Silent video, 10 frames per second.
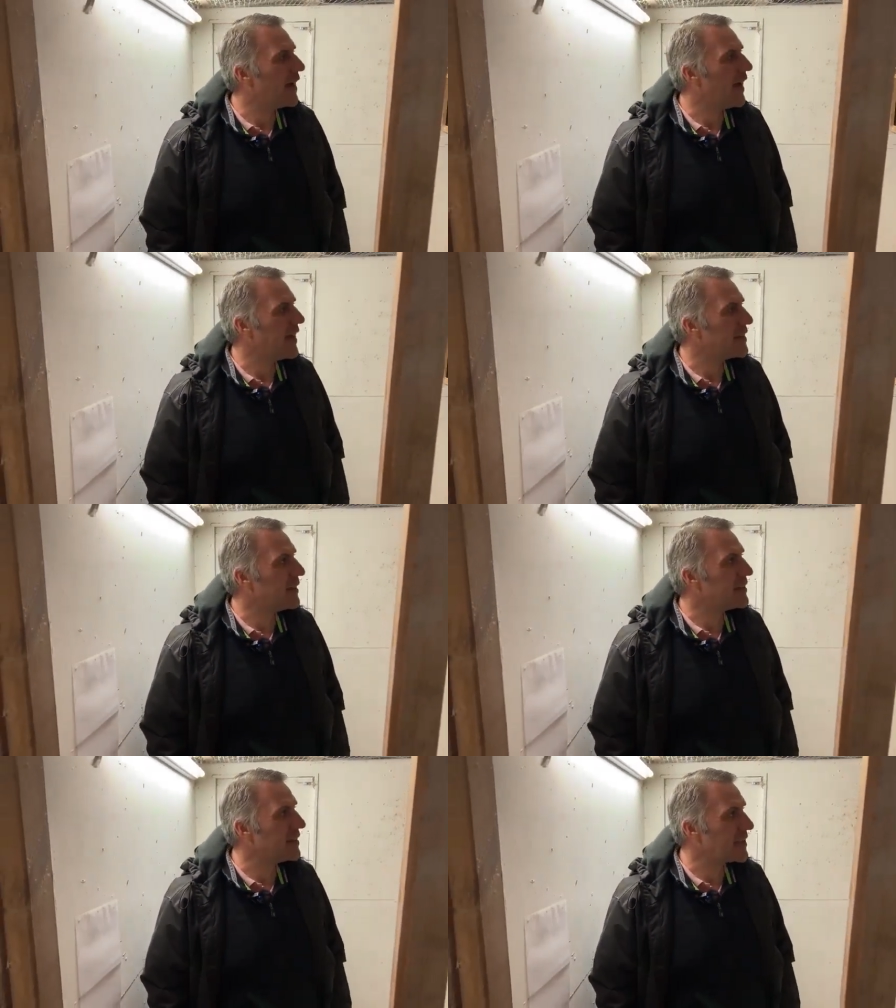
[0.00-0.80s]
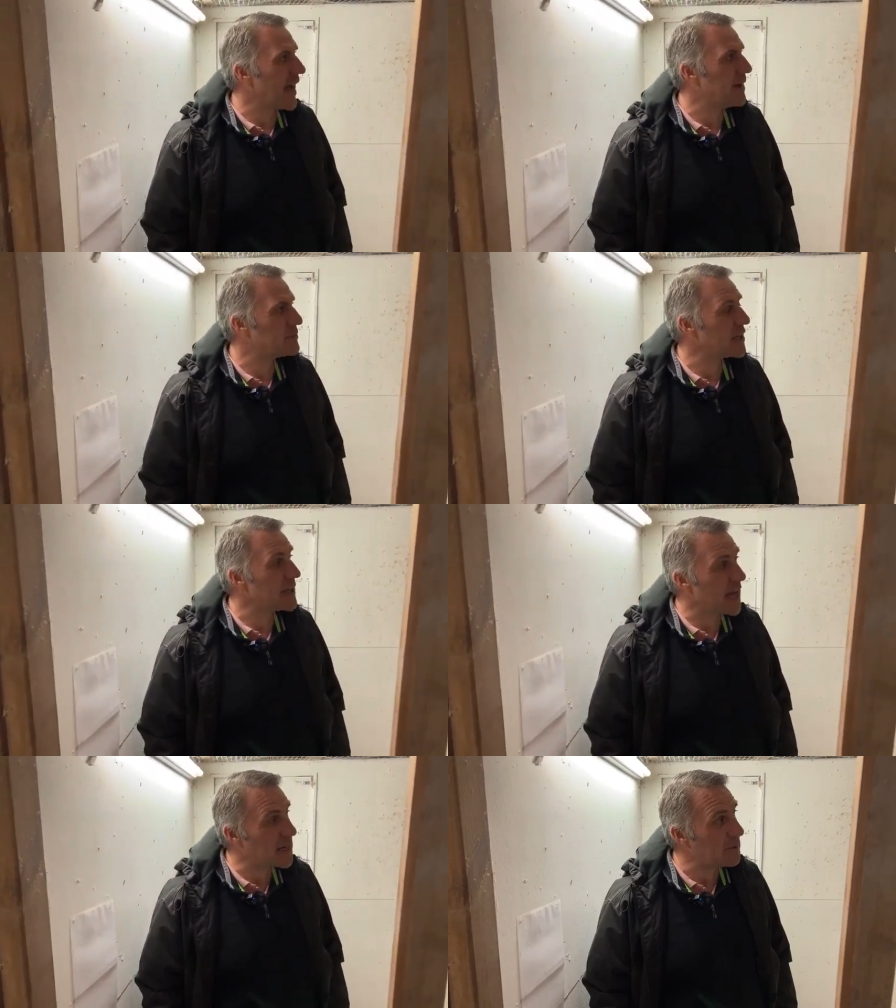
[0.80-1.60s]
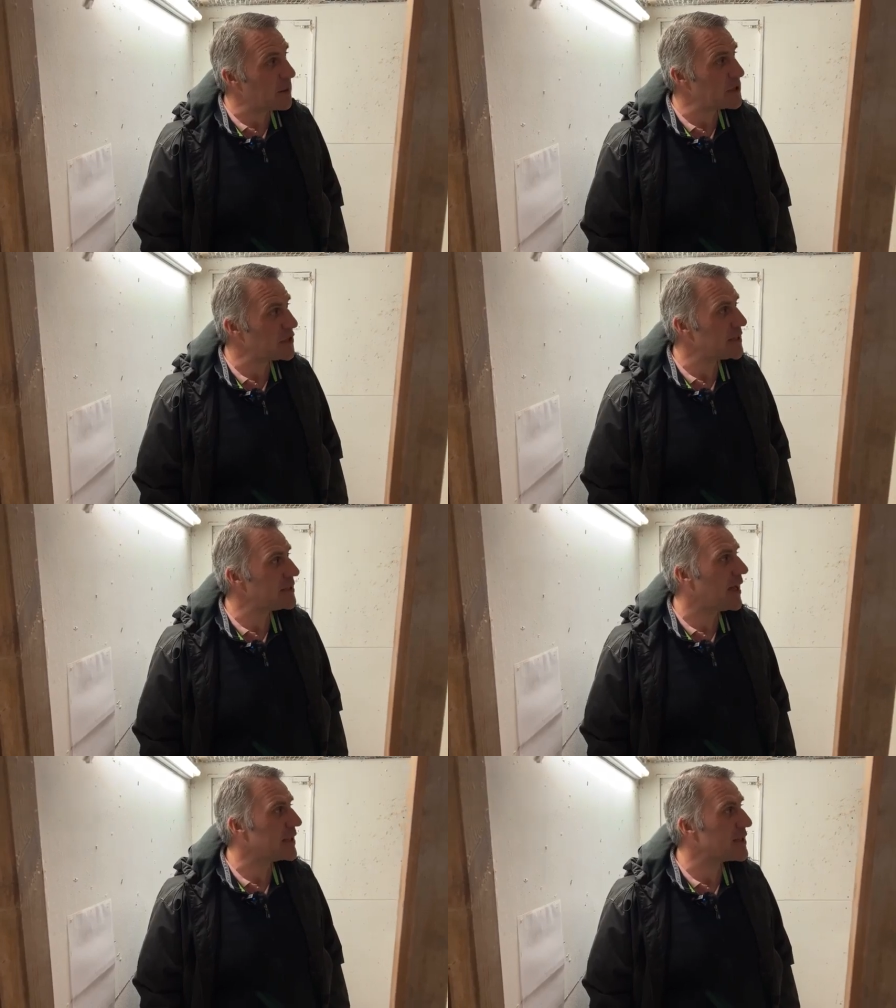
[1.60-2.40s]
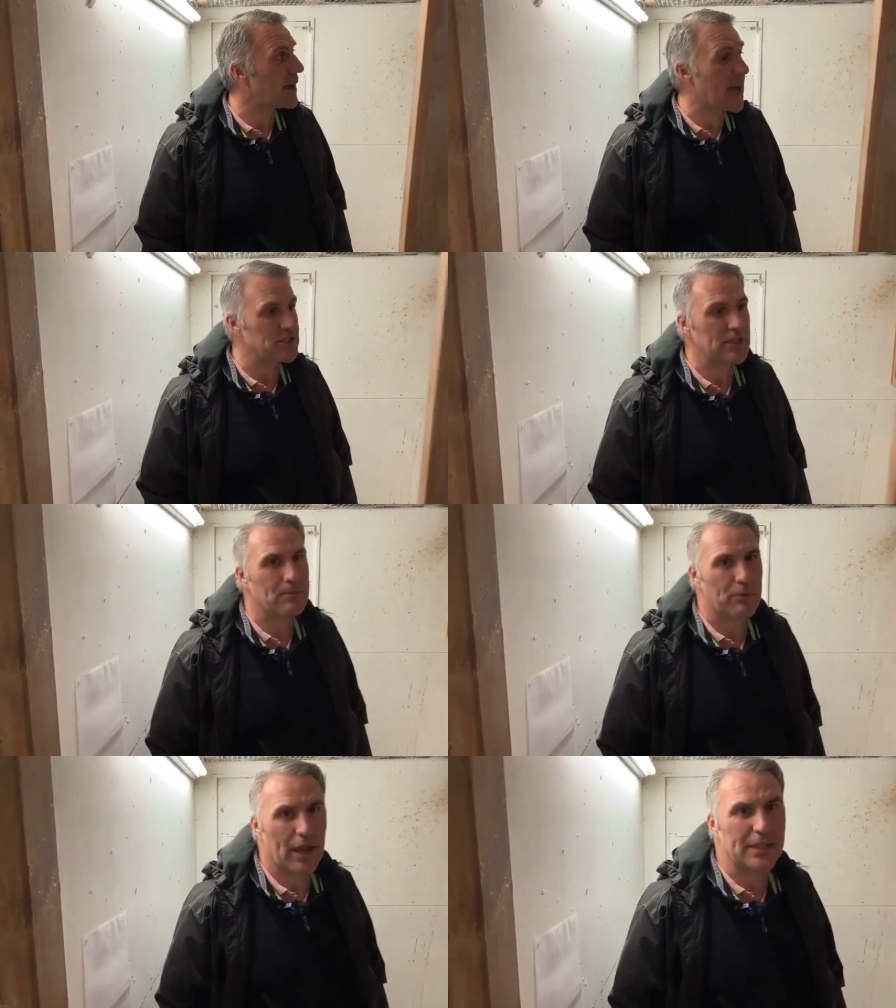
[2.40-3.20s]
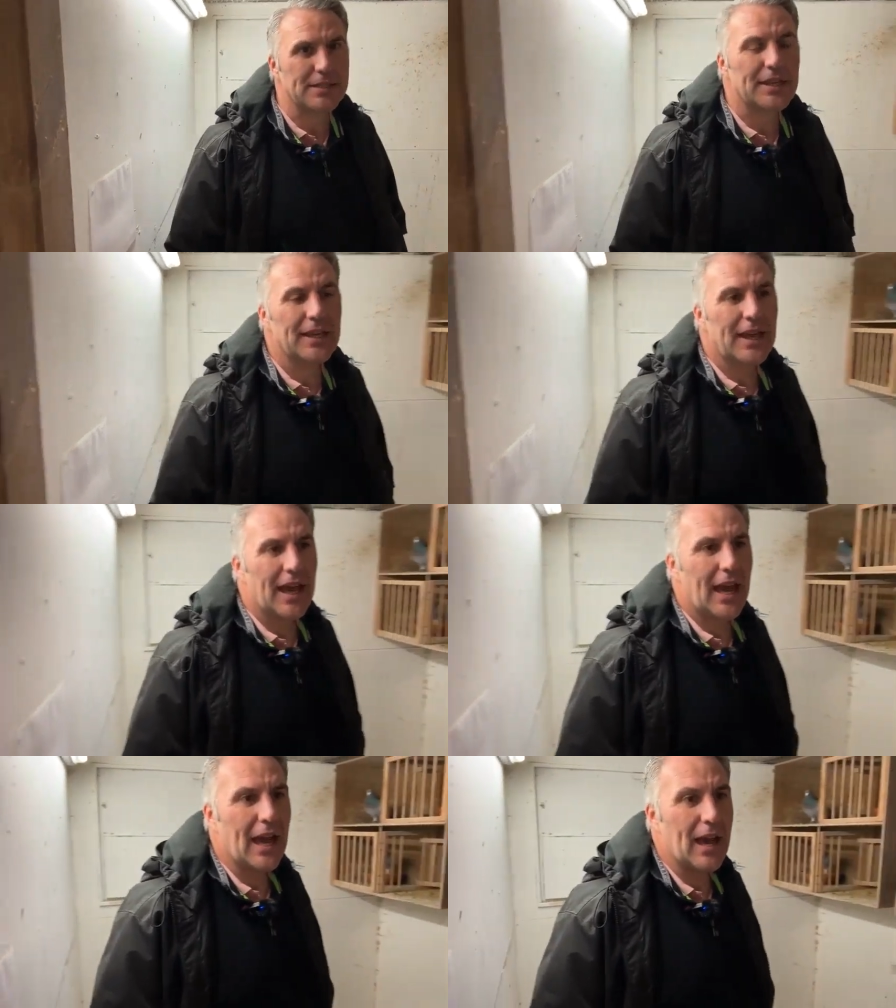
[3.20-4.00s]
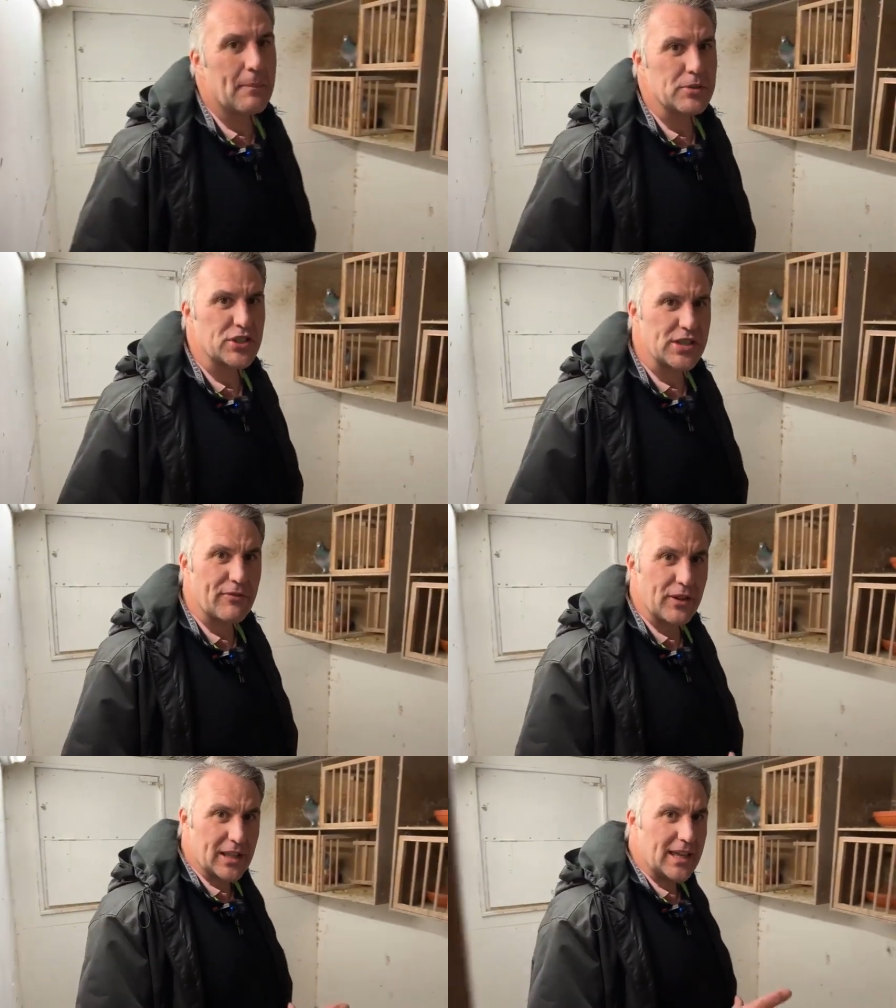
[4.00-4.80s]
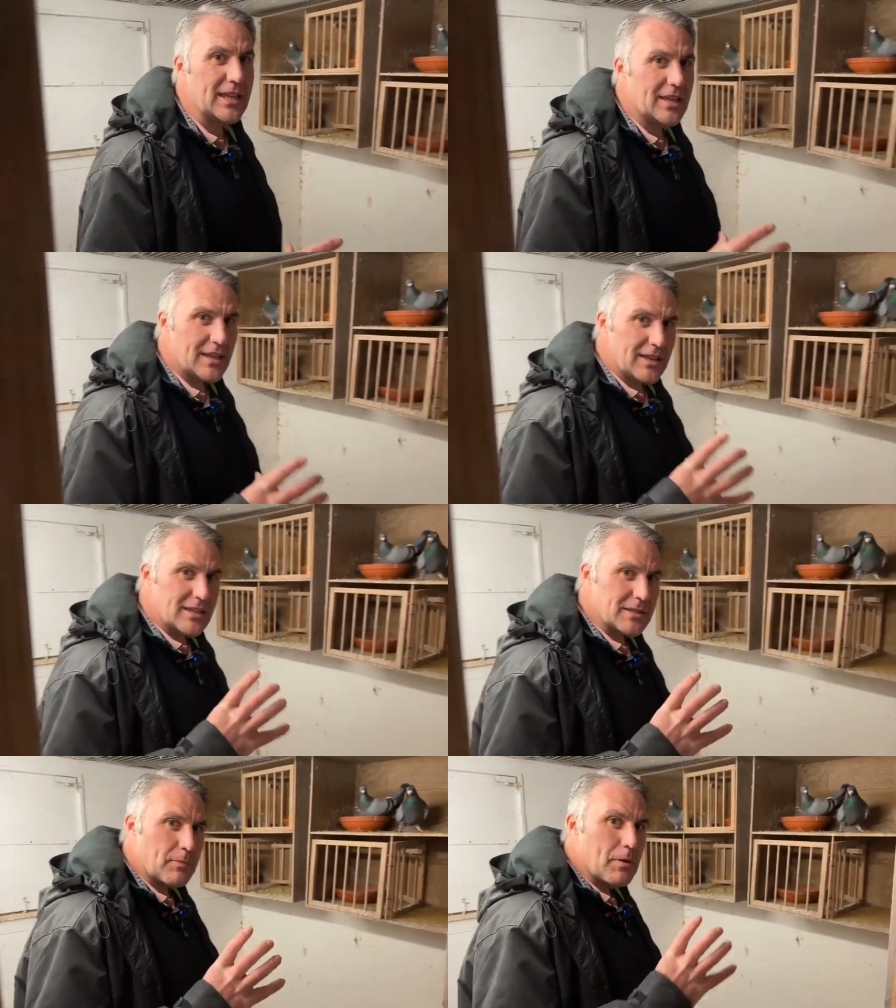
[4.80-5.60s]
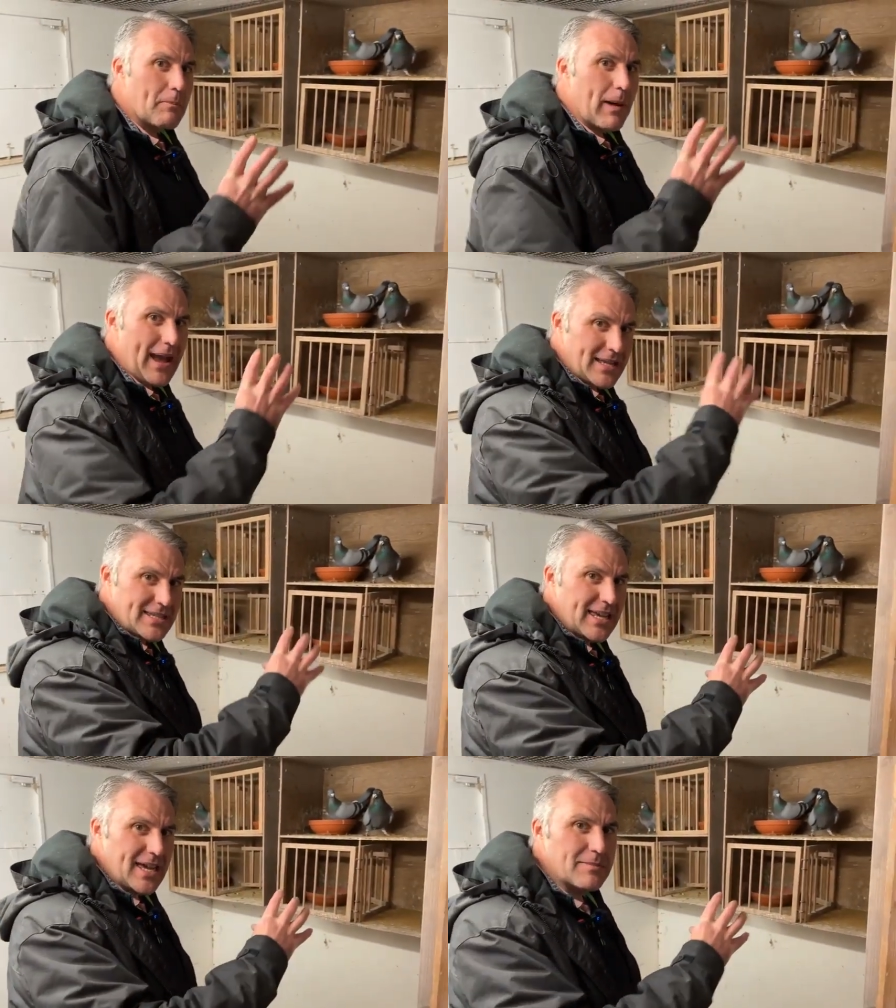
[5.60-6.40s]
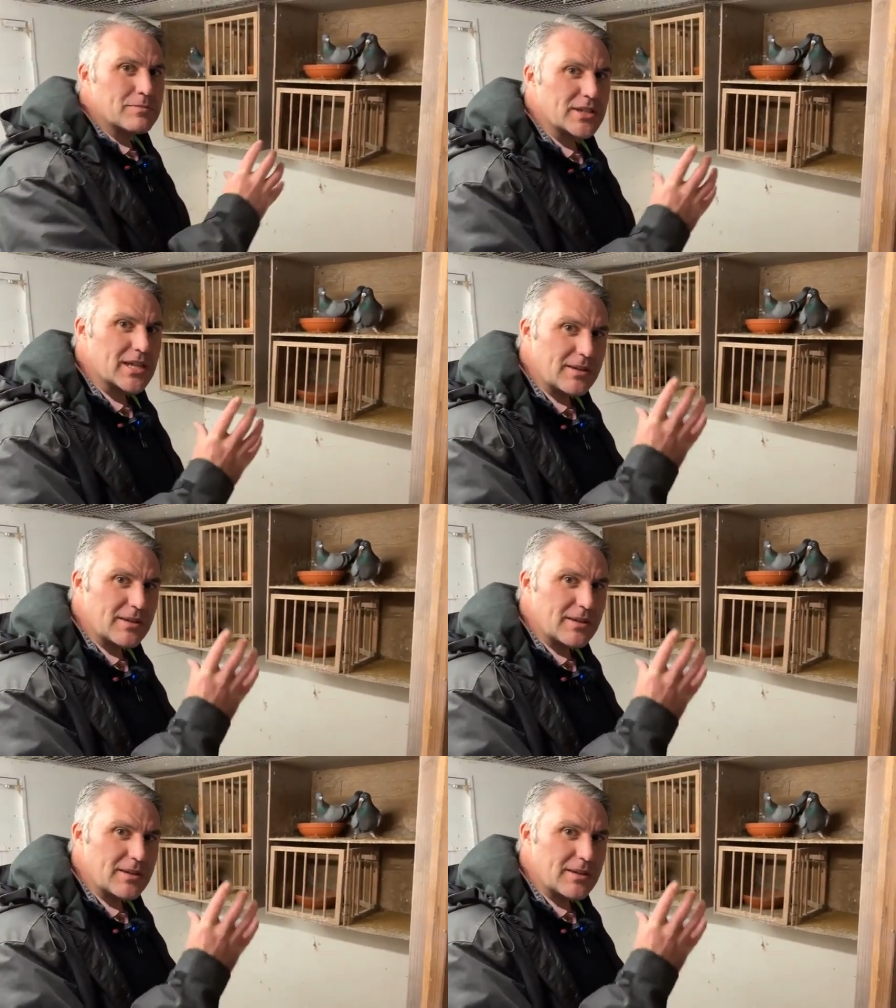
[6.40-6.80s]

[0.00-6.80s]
Uh, the, the dam's a younger pigeon that I actually bred uh, specifically to put back to him to